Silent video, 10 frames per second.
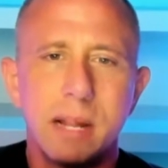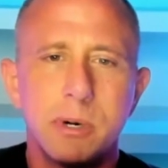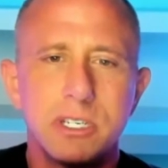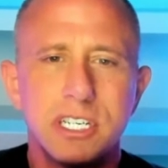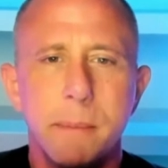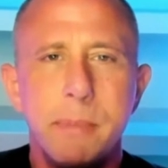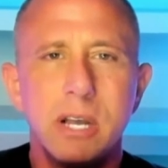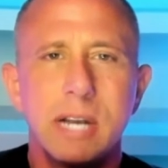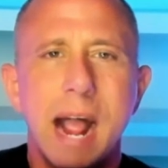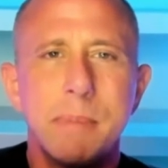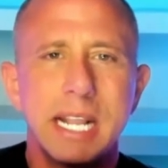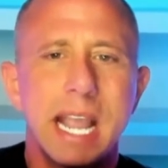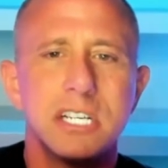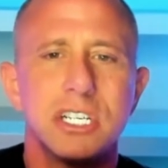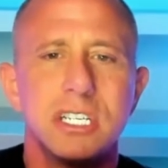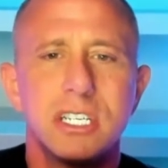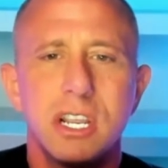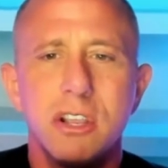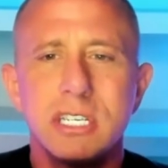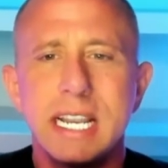is a developer advocate at Lens
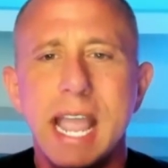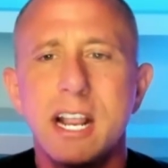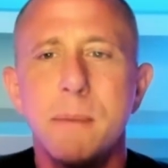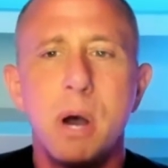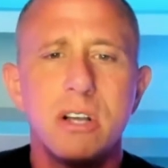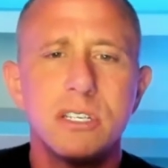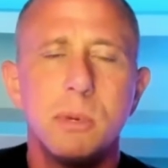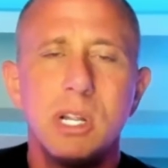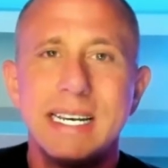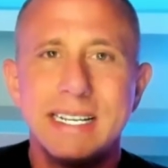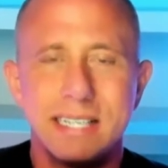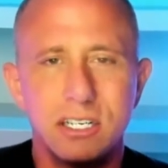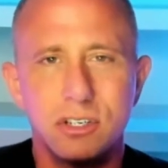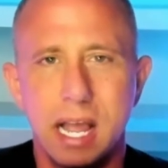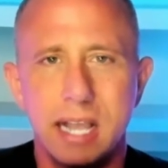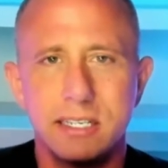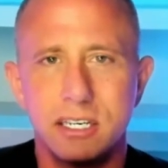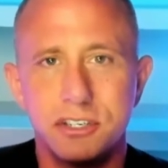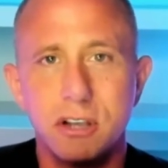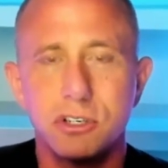Protocol, he had a, a great video on YouTube
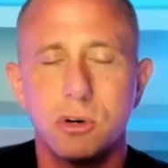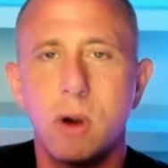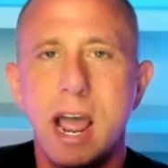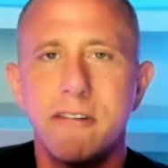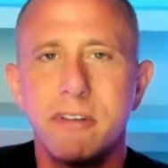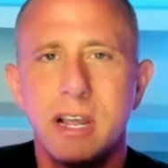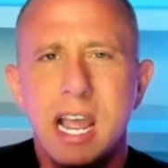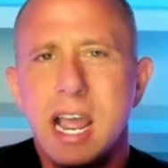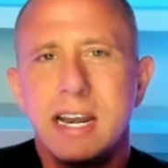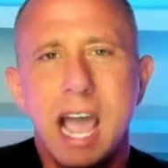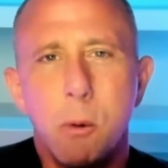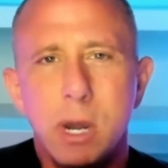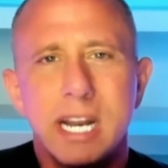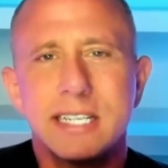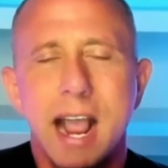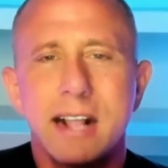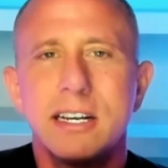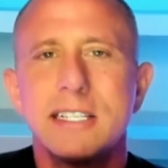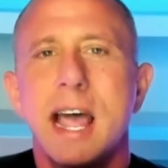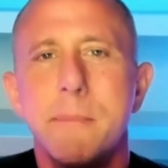where he basically goes from start to
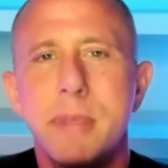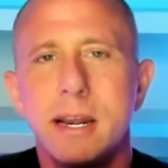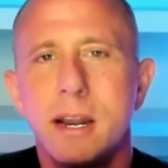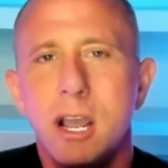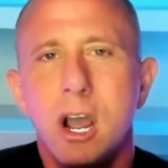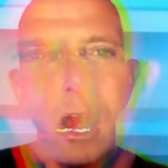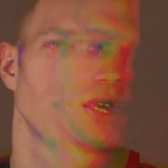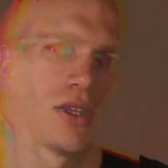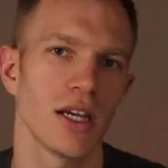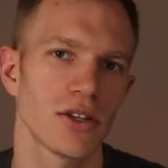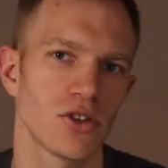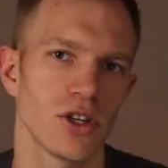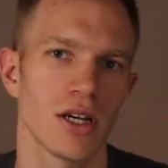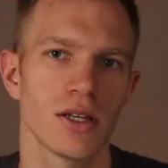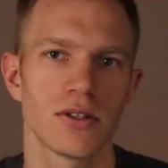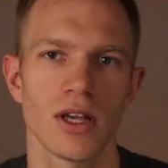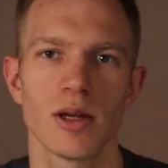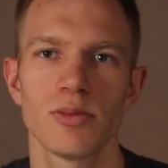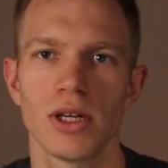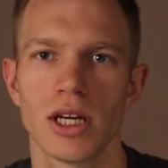finish of how using Next.js,
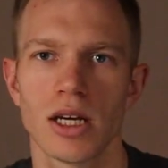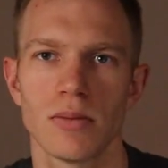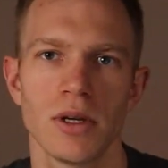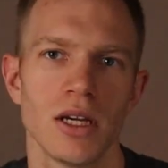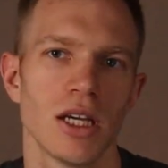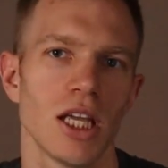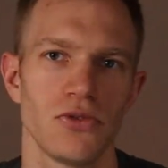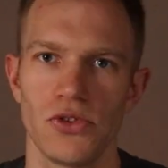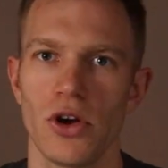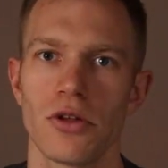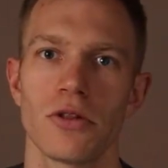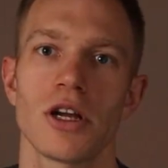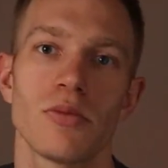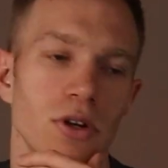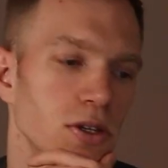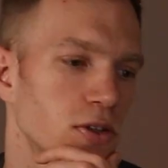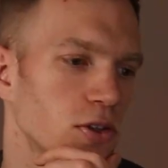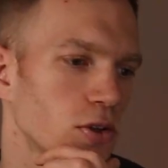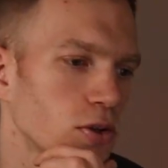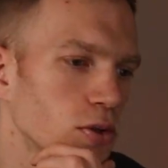NPM, and a few other libraries
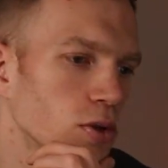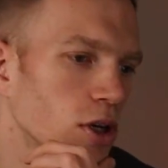to